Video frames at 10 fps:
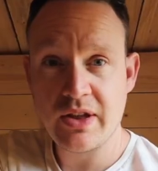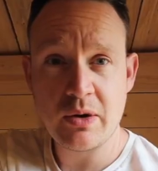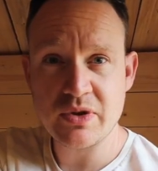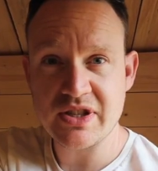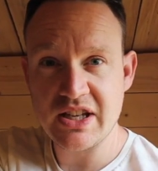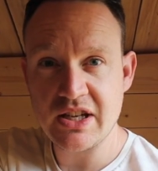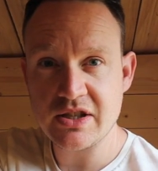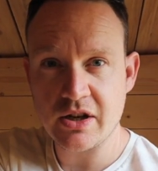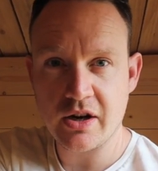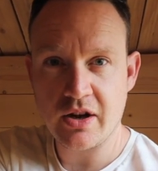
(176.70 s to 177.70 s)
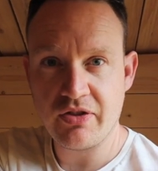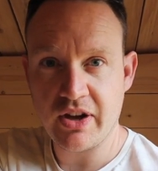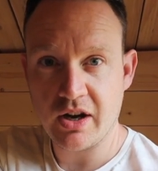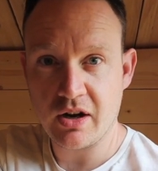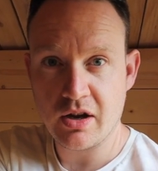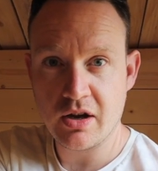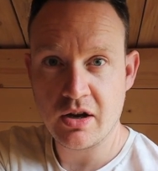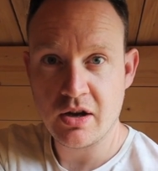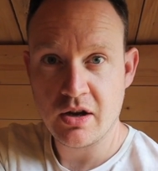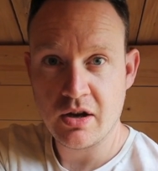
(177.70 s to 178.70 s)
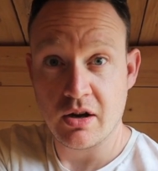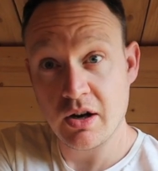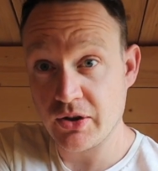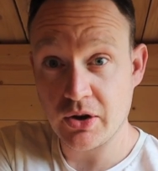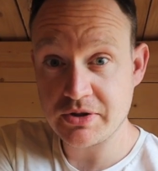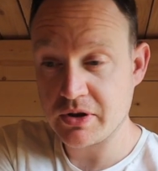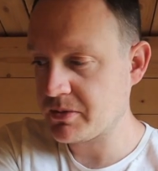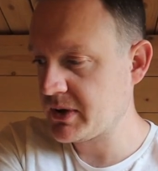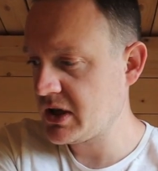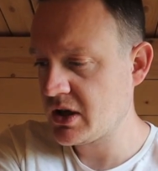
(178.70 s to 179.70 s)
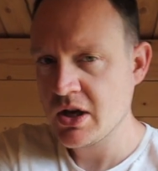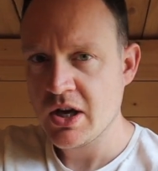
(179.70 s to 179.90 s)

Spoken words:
That was easier than I thought it was going to be.